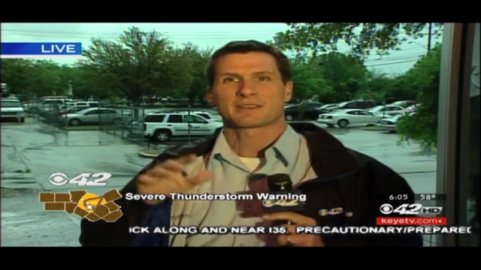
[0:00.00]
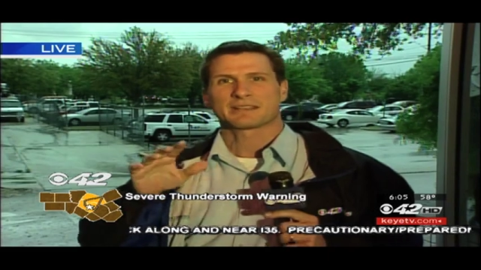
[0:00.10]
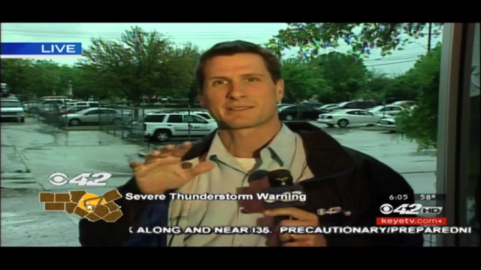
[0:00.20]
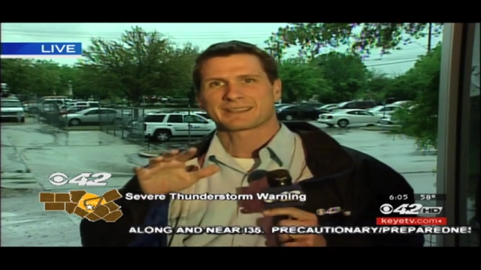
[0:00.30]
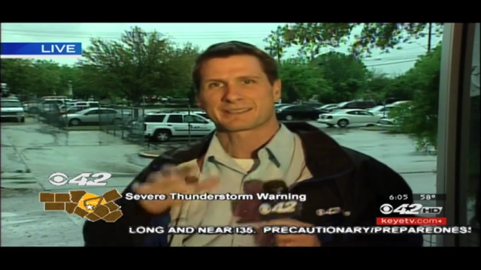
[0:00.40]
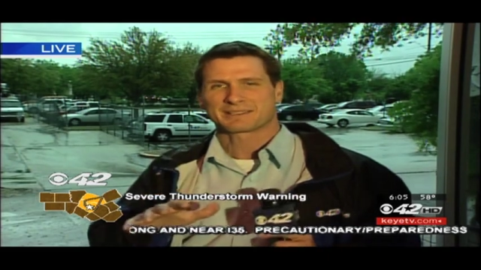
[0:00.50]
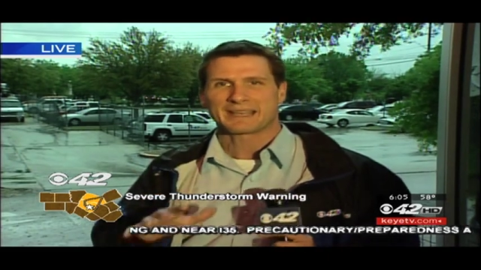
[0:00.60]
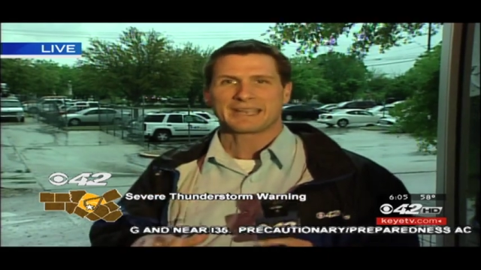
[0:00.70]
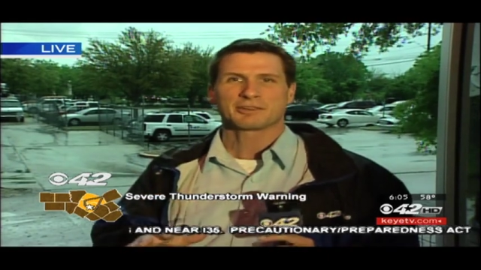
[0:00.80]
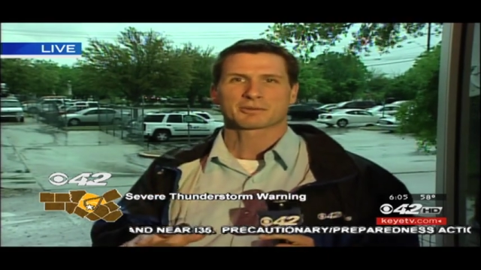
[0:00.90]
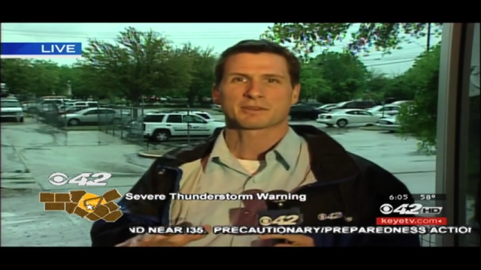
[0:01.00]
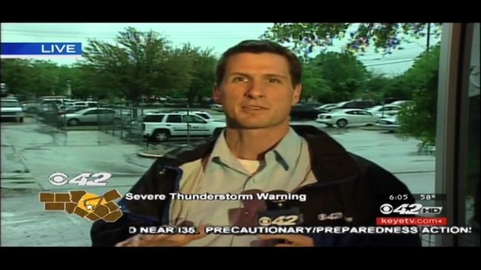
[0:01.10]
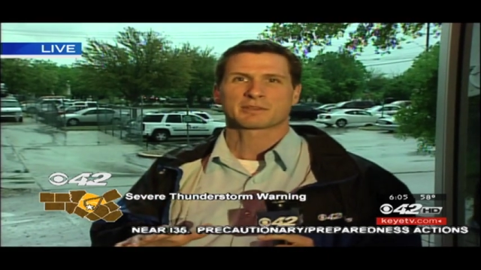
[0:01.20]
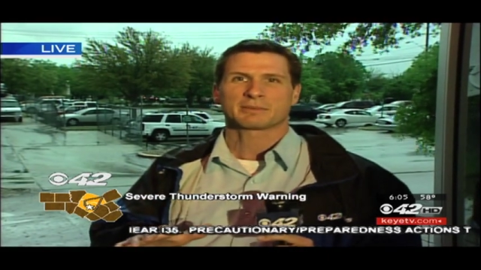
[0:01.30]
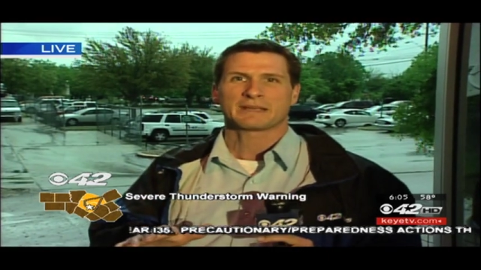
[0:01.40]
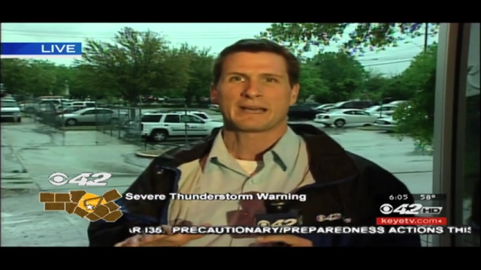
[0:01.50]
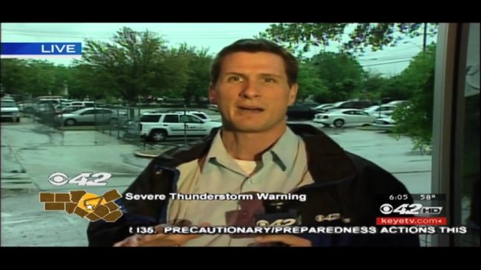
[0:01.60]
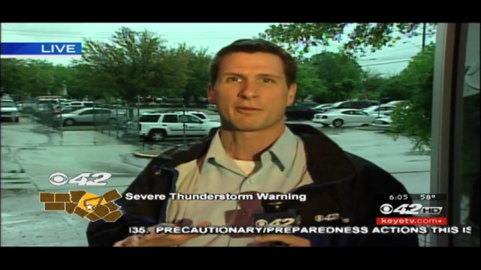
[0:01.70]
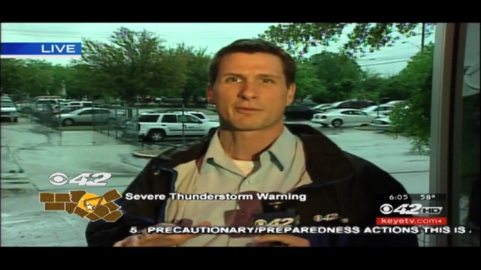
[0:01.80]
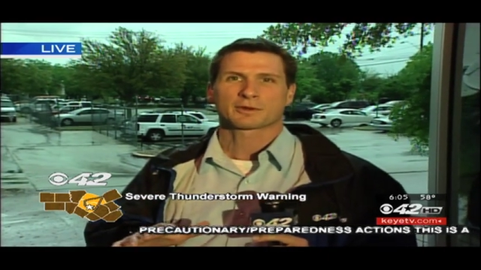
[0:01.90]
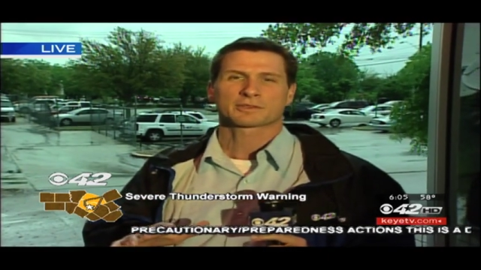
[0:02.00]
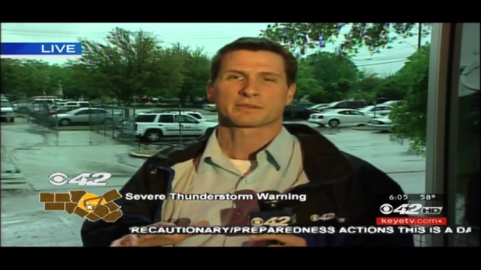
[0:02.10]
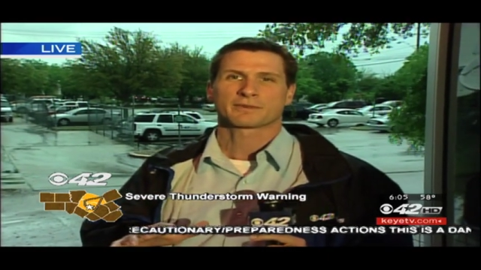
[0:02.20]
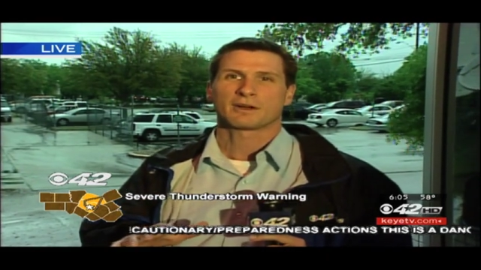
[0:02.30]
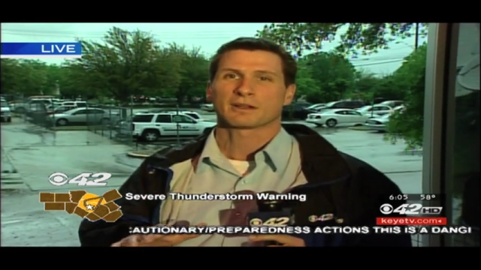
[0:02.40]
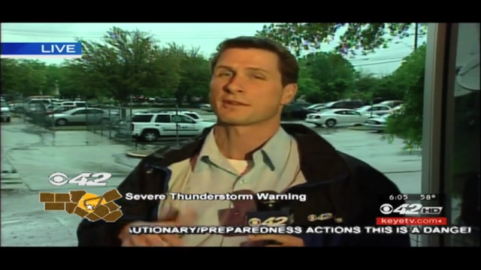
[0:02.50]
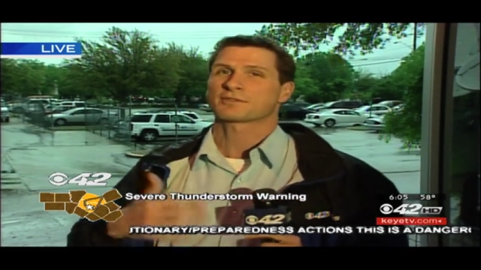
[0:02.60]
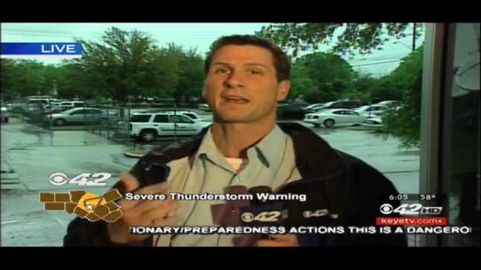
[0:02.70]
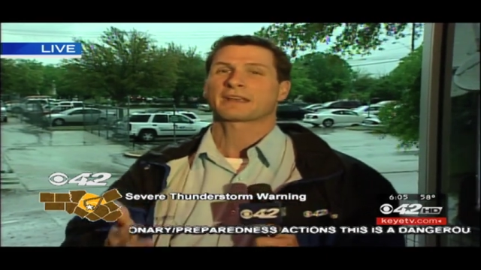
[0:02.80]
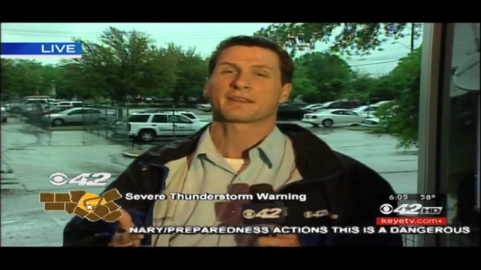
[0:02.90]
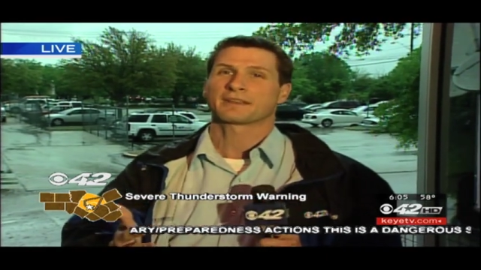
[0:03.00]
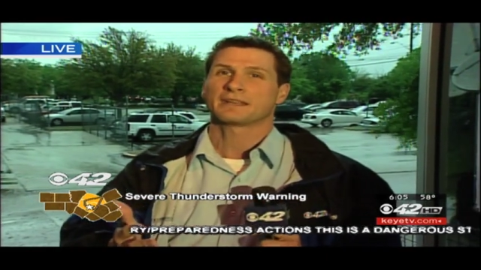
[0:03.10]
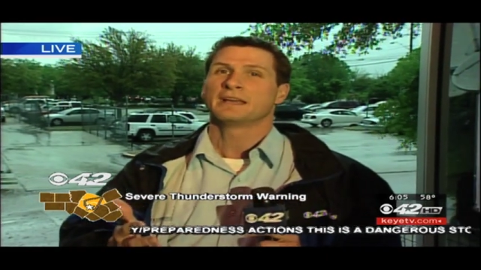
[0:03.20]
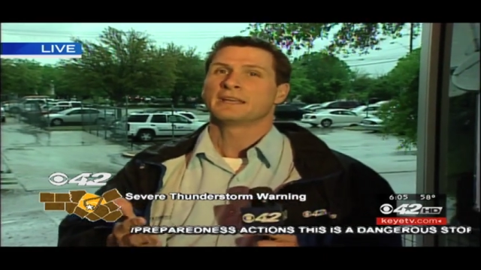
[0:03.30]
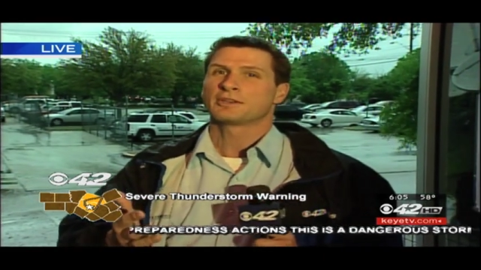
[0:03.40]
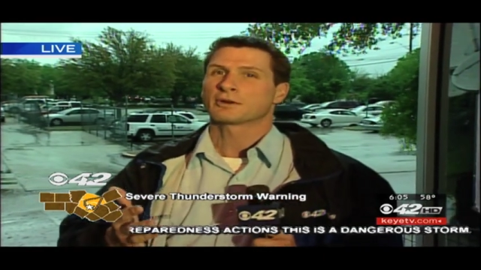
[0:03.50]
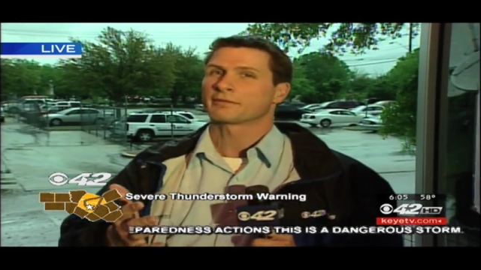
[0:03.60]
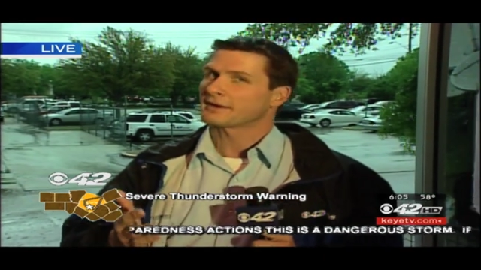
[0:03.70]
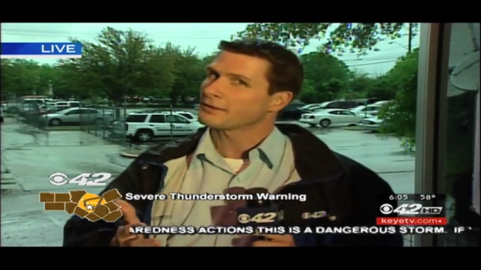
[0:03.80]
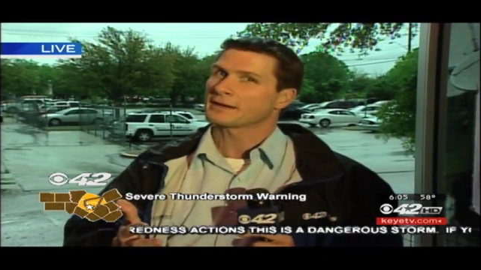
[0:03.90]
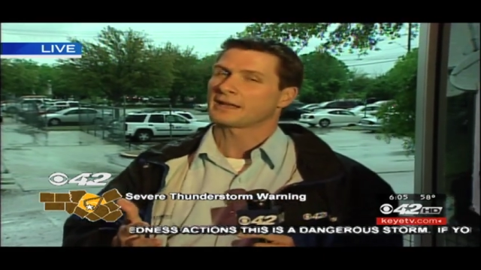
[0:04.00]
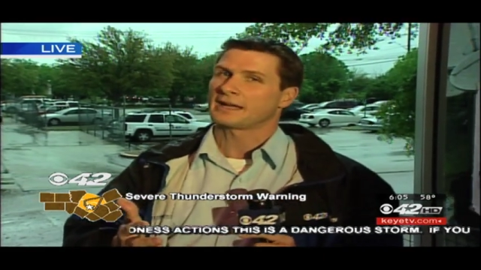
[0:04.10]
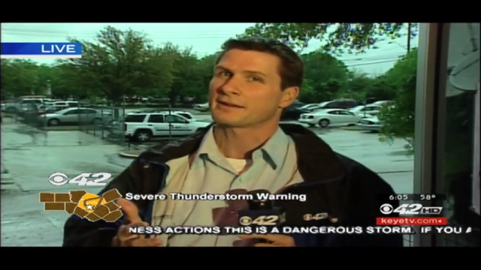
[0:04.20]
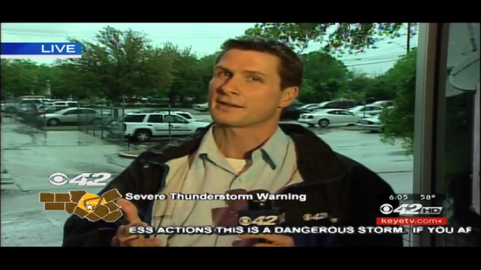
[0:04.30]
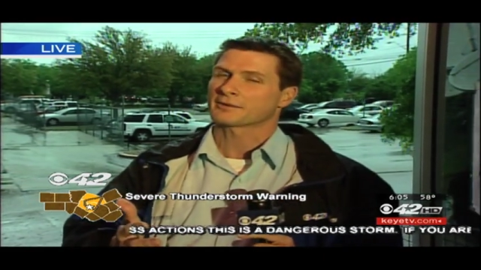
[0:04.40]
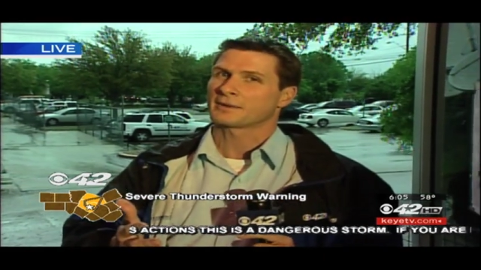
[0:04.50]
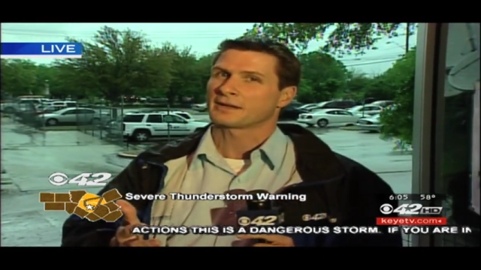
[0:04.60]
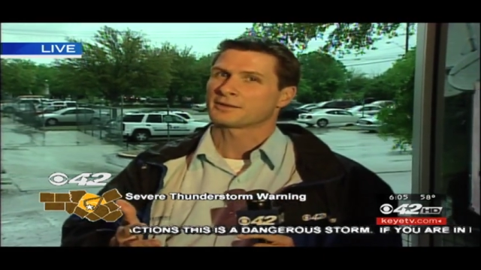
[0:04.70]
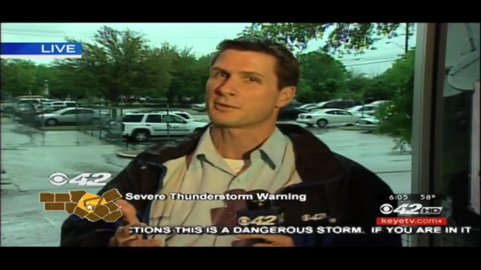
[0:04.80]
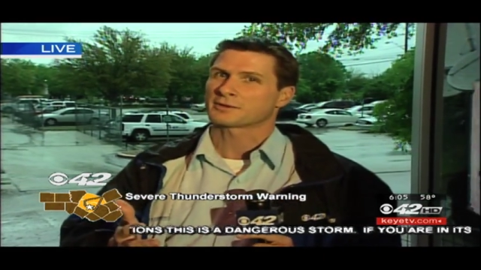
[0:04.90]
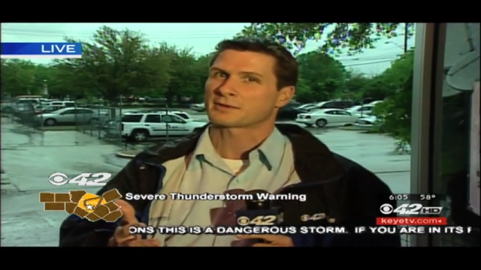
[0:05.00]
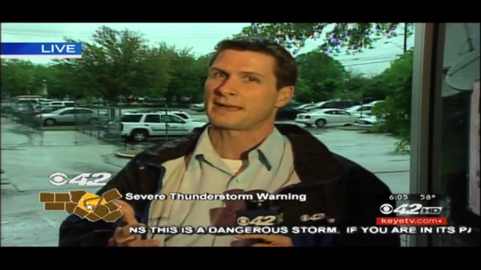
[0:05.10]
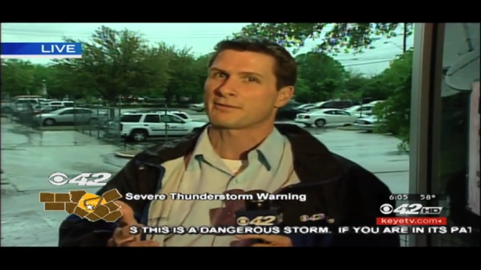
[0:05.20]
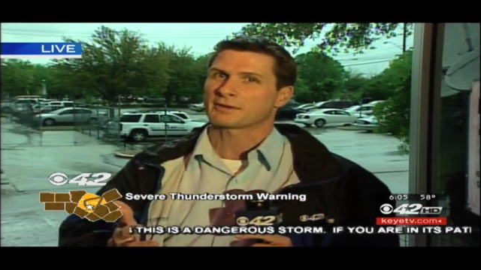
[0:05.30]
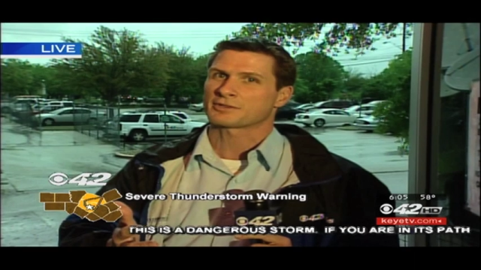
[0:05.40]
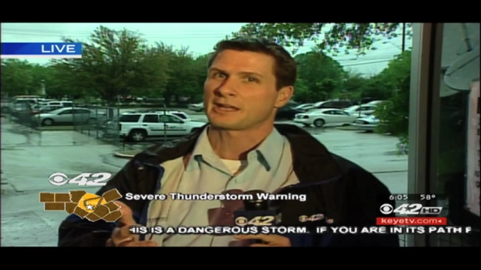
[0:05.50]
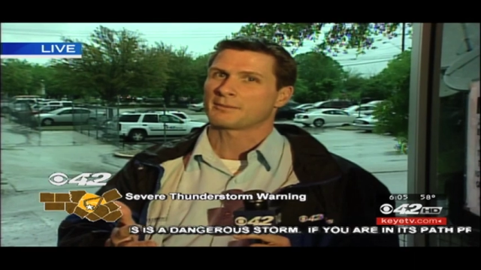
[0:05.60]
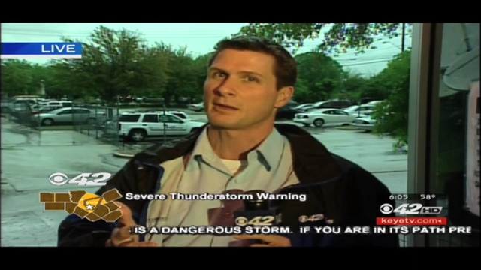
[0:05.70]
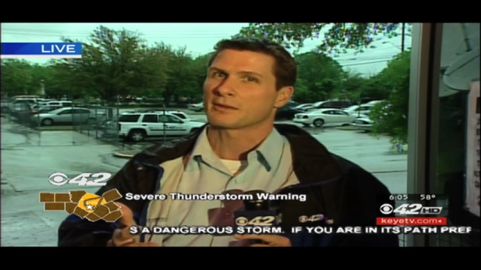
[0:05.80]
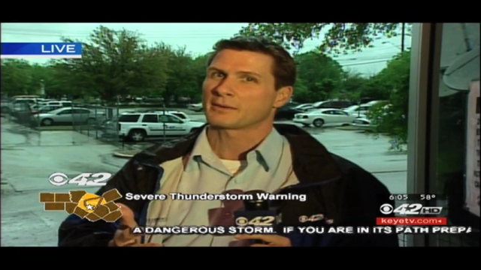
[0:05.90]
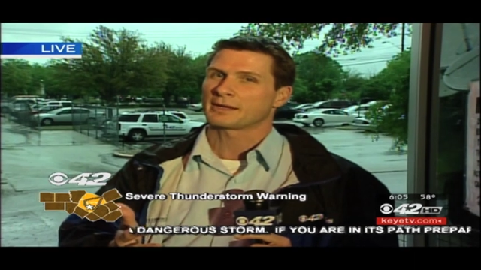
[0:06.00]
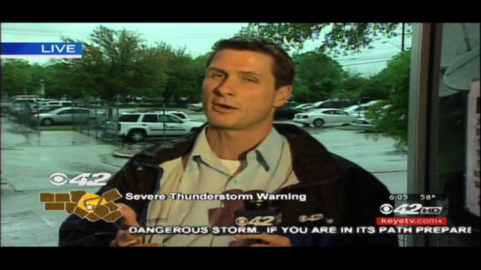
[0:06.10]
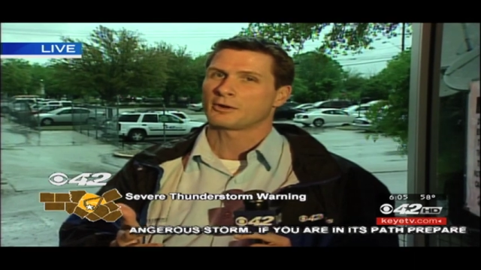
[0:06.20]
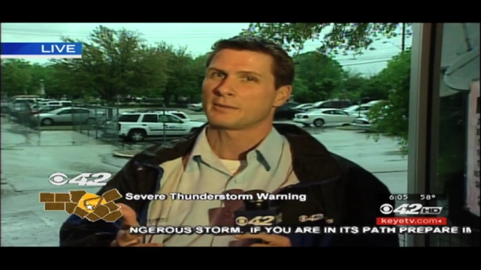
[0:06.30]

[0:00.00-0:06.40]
It's dangerous to be out, first of all, and secondly, you're very likely to run into a traffic jam on the way home